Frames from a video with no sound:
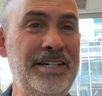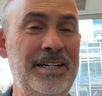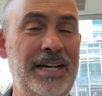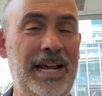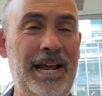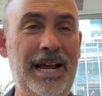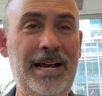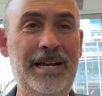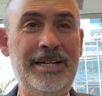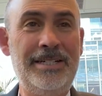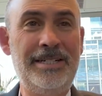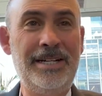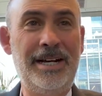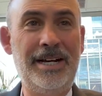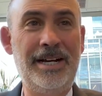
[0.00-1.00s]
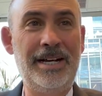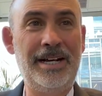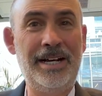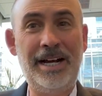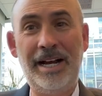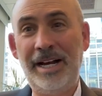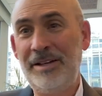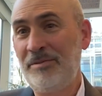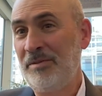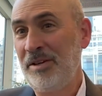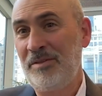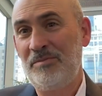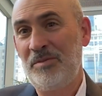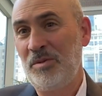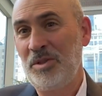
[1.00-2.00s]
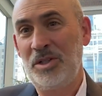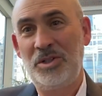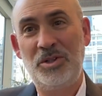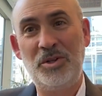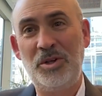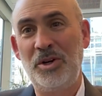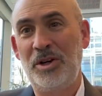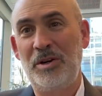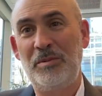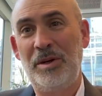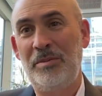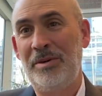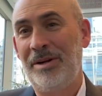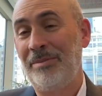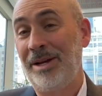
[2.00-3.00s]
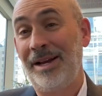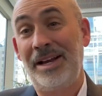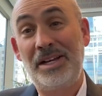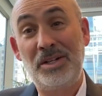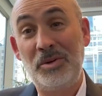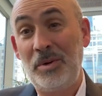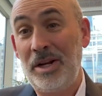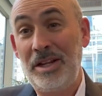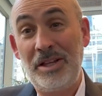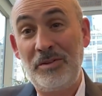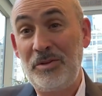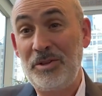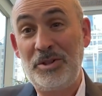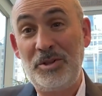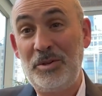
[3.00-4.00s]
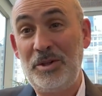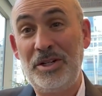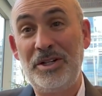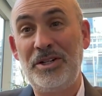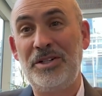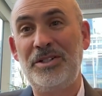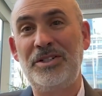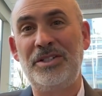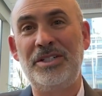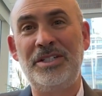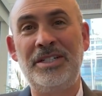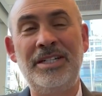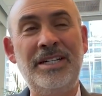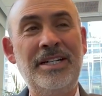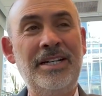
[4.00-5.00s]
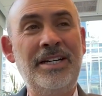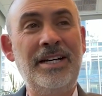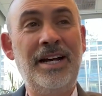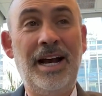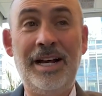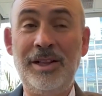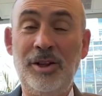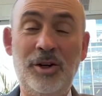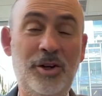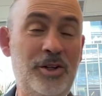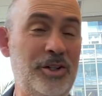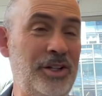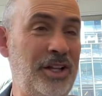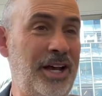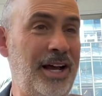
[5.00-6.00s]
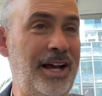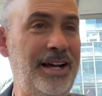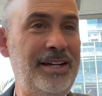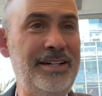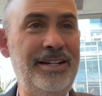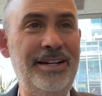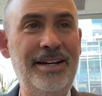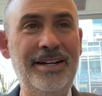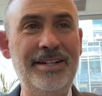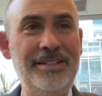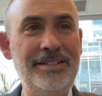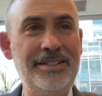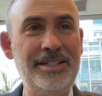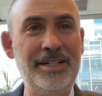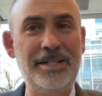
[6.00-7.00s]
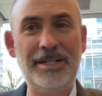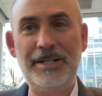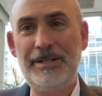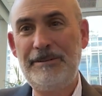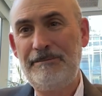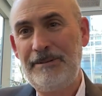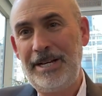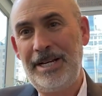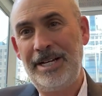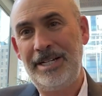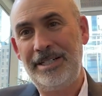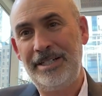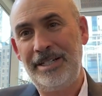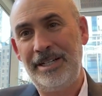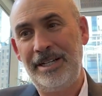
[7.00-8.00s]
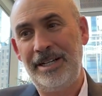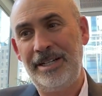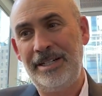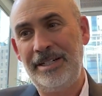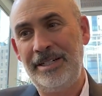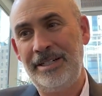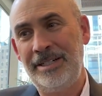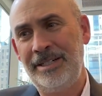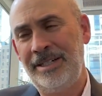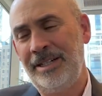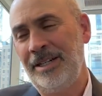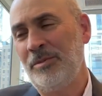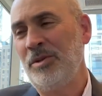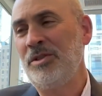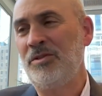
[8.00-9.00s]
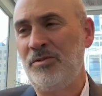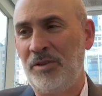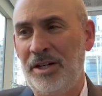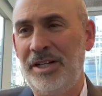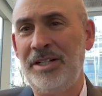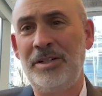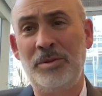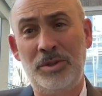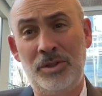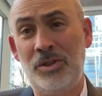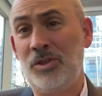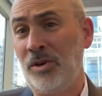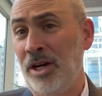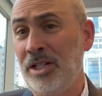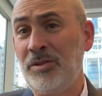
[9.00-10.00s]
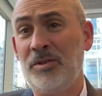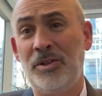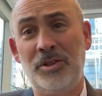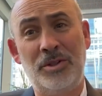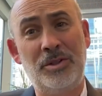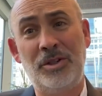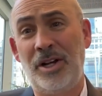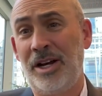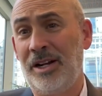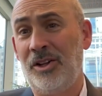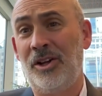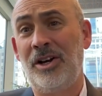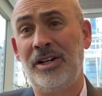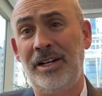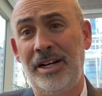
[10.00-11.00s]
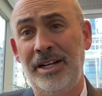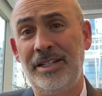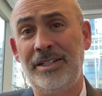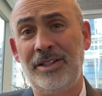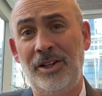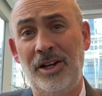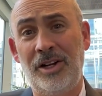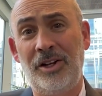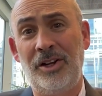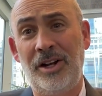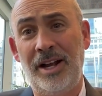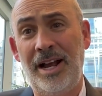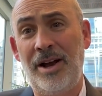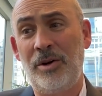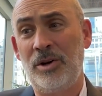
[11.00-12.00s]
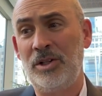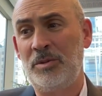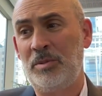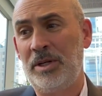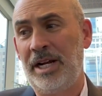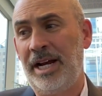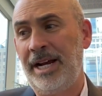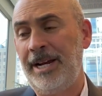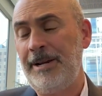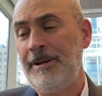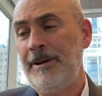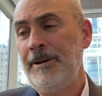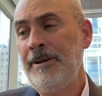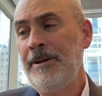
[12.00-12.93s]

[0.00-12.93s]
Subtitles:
And I think it was a 2-year commitment. I'm like, I can do anything for 2 years. And I learned a lot, and it was fun. It was stressful, a lot of long nights, a lot of long hours, but I